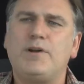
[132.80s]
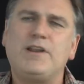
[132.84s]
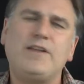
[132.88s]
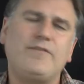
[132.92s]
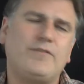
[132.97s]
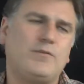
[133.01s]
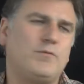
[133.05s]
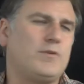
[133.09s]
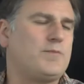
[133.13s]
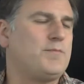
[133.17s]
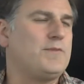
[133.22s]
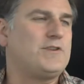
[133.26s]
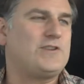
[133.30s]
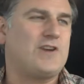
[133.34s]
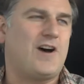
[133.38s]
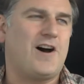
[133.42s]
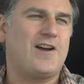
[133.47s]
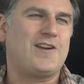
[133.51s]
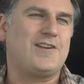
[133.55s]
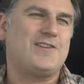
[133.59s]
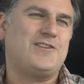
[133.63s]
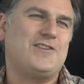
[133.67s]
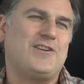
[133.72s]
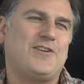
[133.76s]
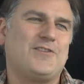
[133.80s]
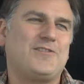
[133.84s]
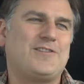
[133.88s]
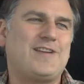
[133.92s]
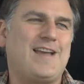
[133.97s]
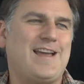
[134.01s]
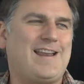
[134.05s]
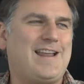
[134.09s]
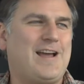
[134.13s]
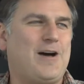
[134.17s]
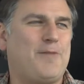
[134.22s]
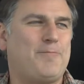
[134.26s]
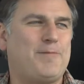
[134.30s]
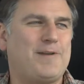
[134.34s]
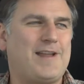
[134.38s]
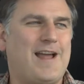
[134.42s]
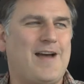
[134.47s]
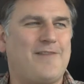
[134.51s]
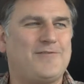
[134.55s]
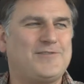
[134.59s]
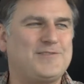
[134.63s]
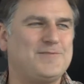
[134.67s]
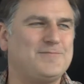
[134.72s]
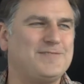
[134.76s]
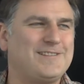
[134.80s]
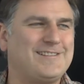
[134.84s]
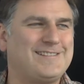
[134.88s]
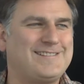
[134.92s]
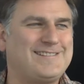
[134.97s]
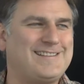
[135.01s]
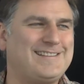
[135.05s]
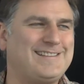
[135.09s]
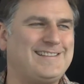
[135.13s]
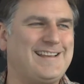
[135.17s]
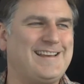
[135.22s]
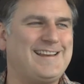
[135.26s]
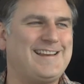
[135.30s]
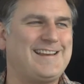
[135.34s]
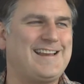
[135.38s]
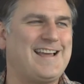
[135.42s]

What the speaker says: even with Madonna, you can't help but have some little titillating